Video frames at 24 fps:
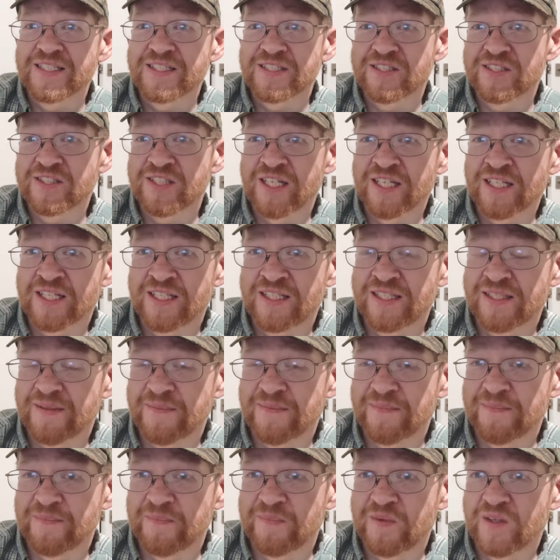Second,
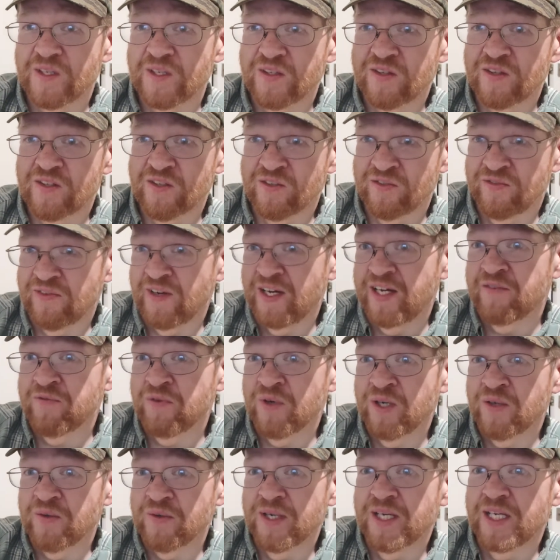they're 5
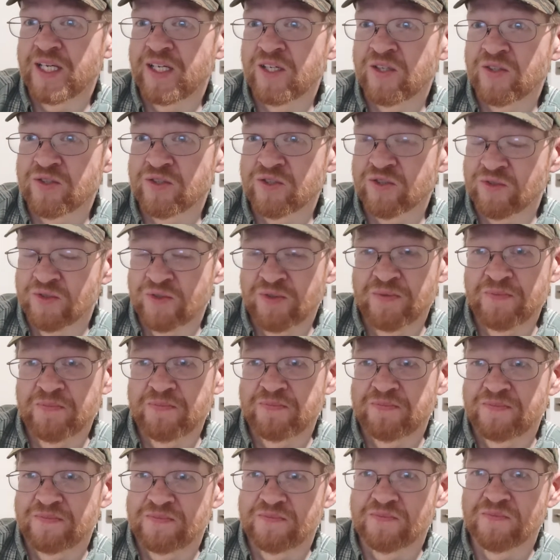watt radios, so they're
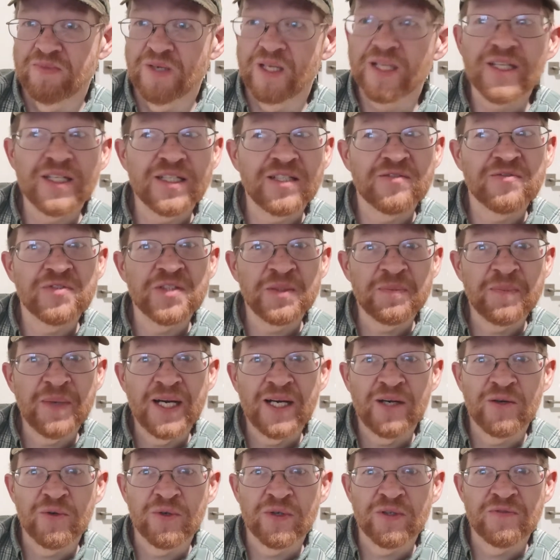relatively
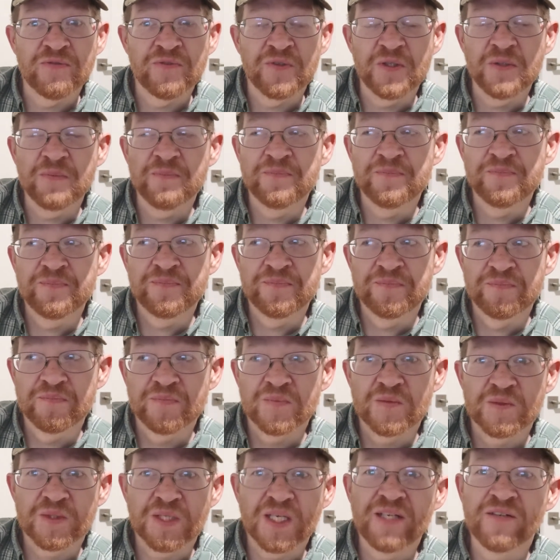powerful
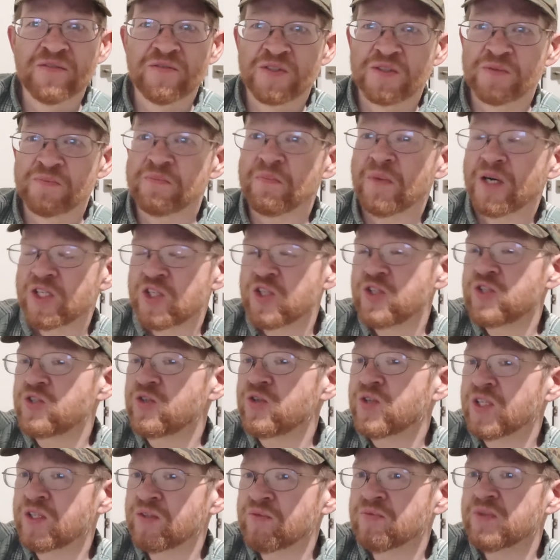kind of as much as
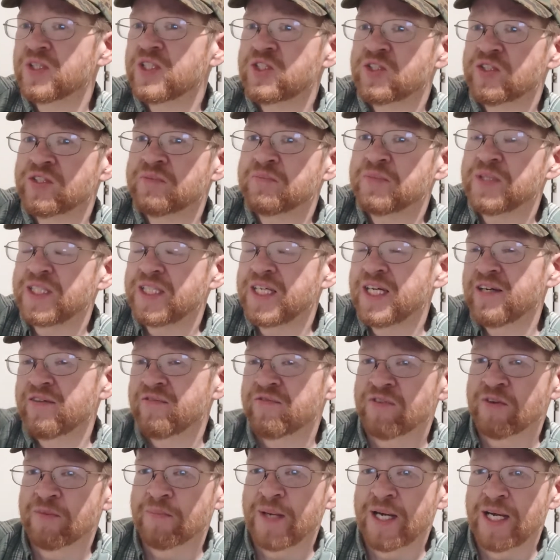you can reasonably
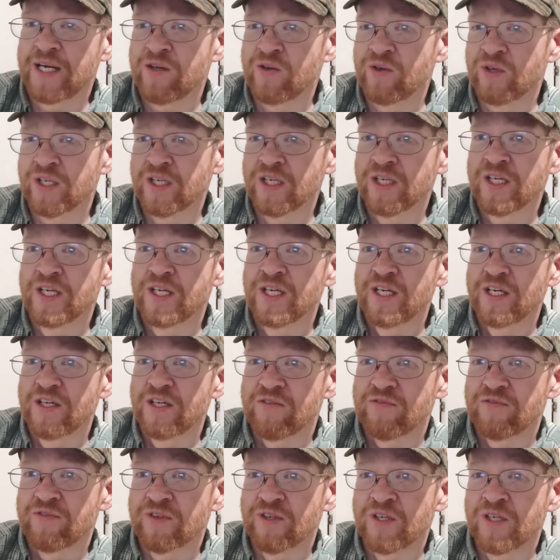get for power
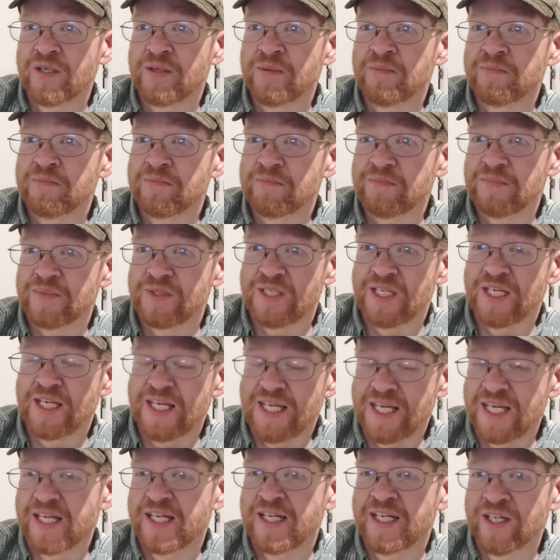from a
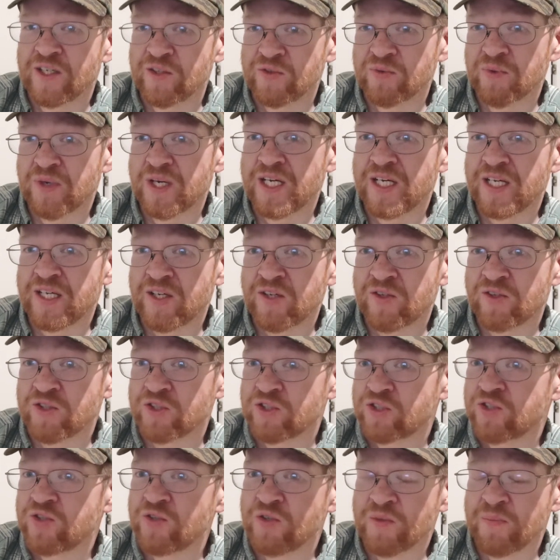handheld radio
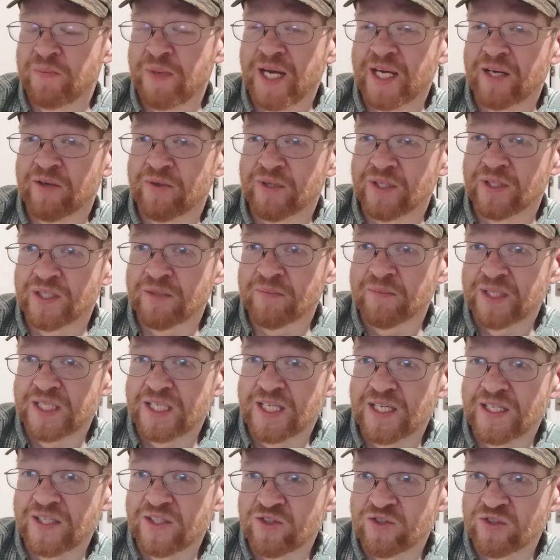just due to battery
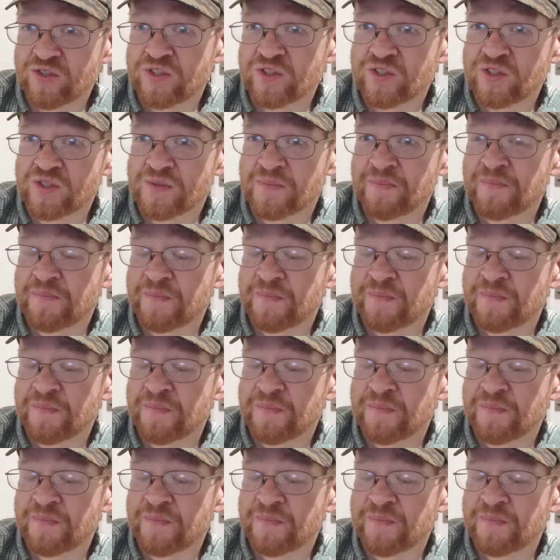limitations.